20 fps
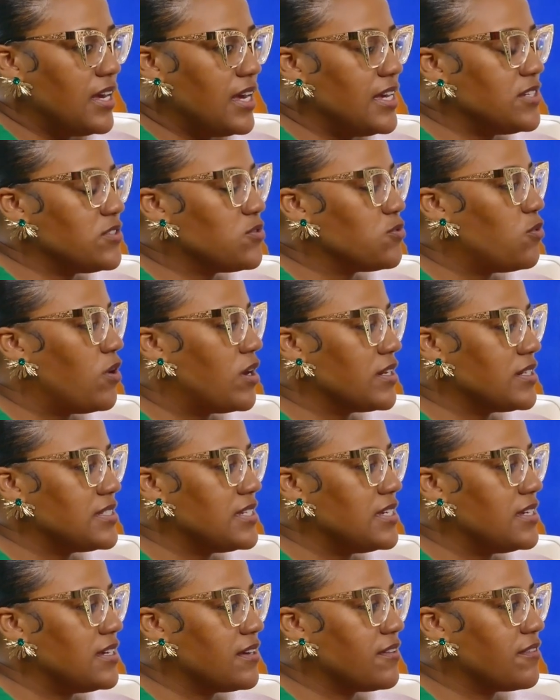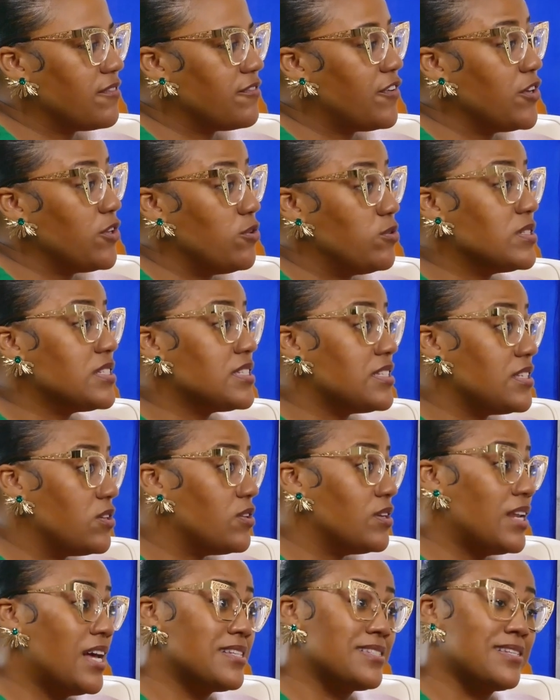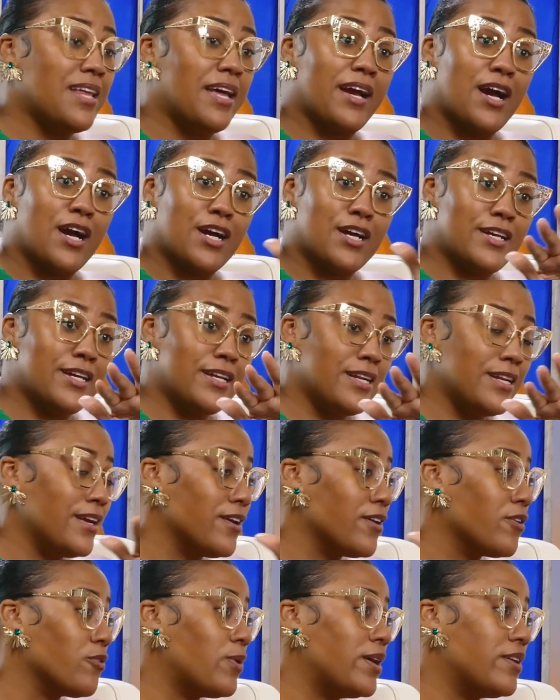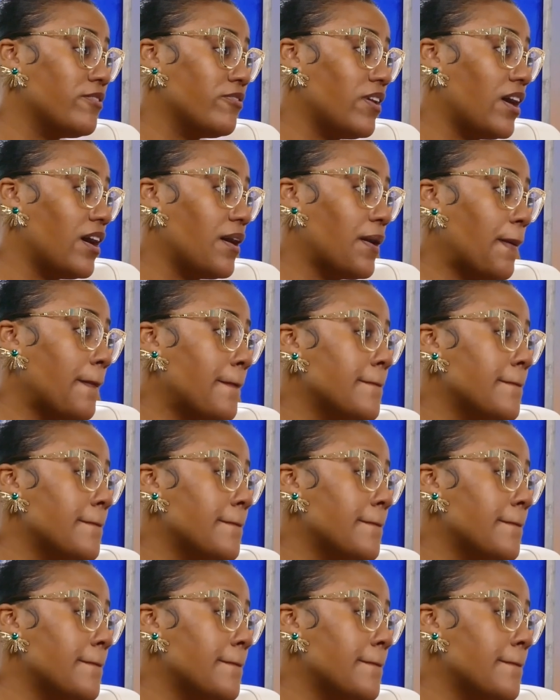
it's one thing for you to sit, that's like a clear red flag.